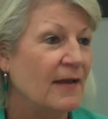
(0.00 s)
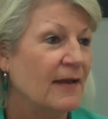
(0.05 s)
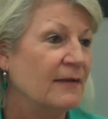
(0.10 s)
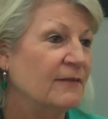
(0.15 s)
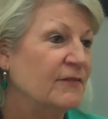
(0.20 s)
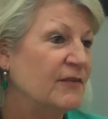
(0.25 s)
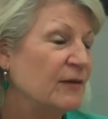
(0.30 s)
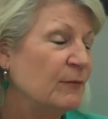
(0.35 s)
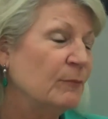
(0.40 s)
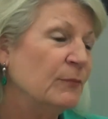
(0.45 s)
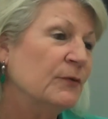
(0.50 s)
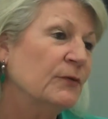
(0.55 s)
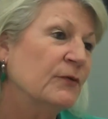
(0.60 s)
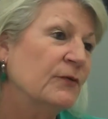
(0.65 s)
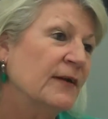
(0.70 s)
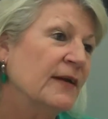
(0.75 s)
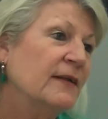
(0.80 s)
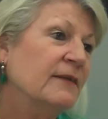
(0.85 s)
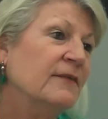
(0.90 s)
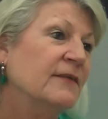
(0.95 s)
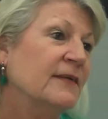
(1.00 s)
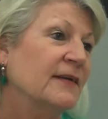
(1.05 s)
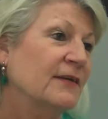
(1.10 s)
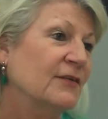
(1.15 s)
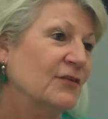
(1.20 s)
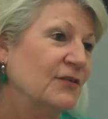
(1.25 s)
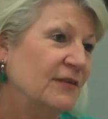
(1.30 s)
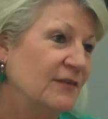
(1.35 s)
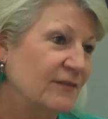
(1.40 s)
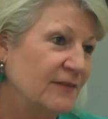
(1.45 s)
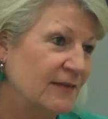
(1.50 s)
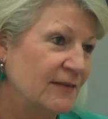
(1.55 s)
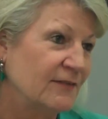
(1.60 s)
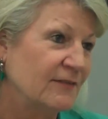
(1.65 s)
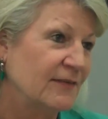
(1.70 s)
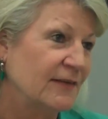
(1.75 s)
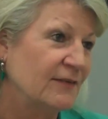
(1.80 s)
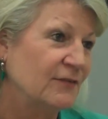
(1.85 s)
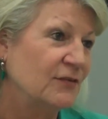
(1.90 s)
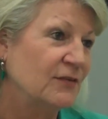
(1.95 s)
And Temple Grandin actually says that.